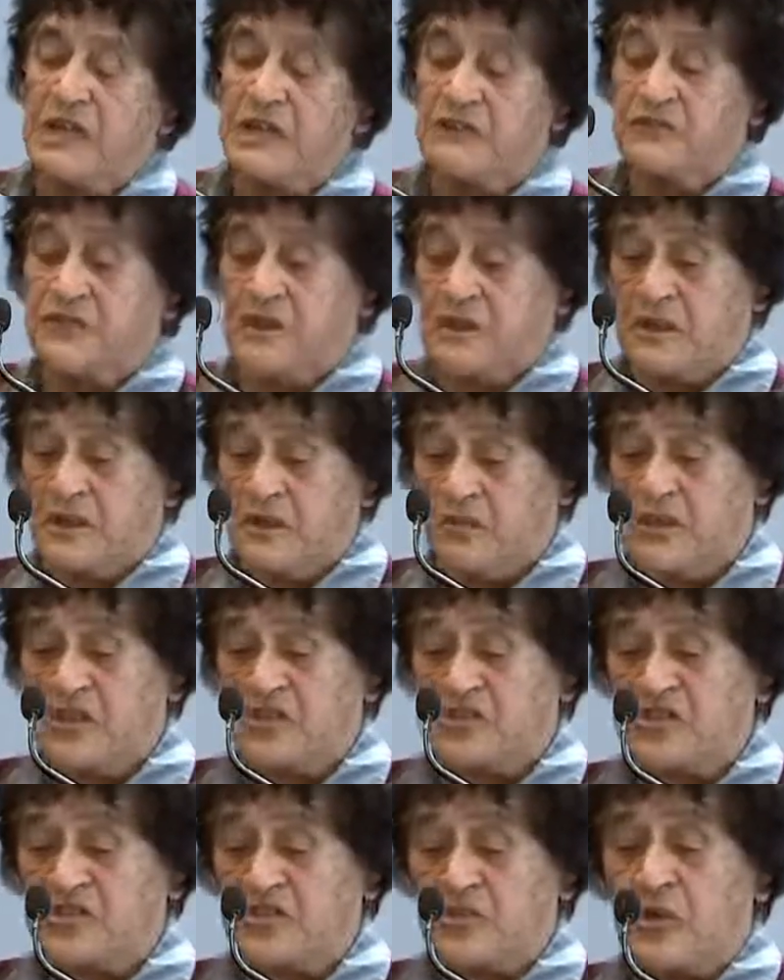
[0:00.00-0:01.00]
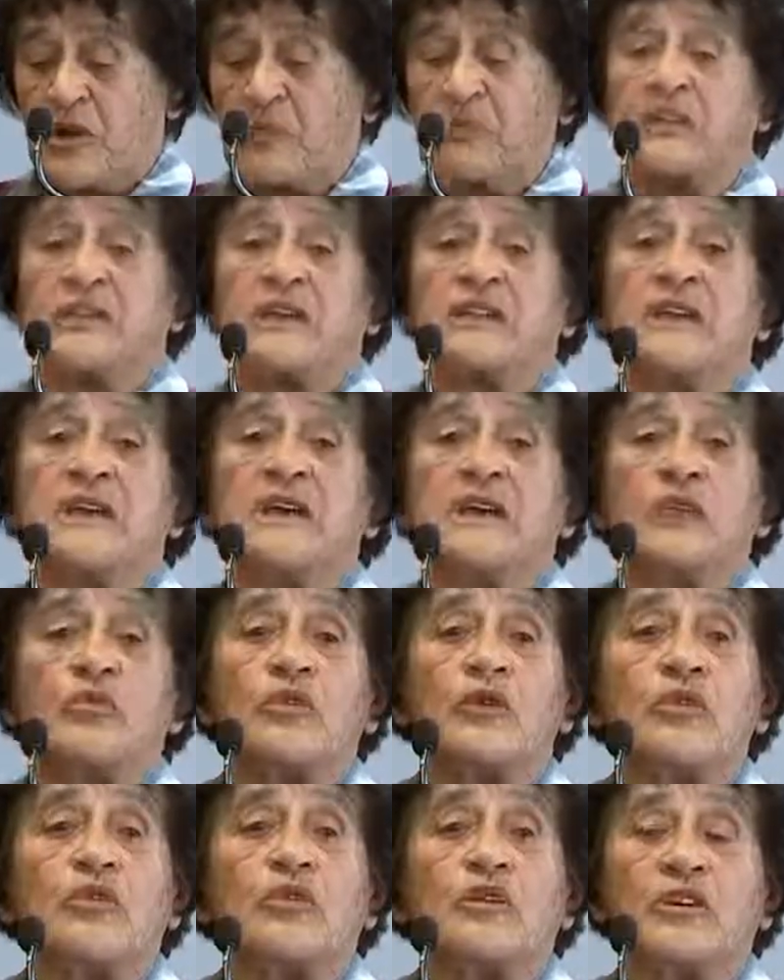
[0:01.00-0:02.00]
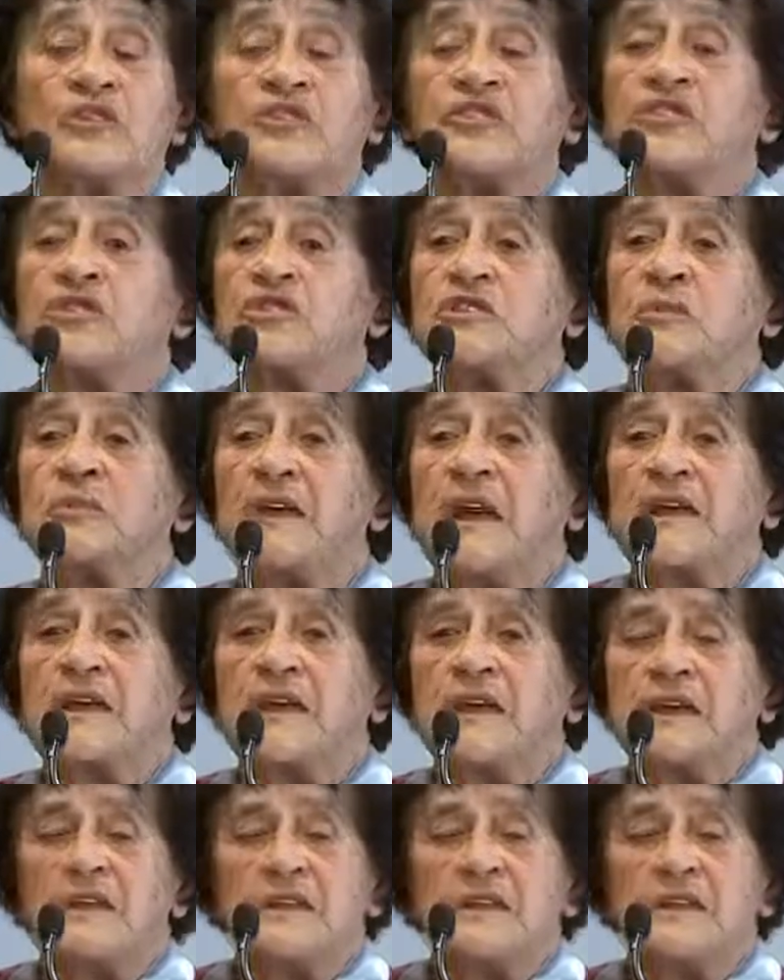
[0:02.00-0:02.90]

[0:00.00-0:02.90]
have a, a message probably that we're all concerned about.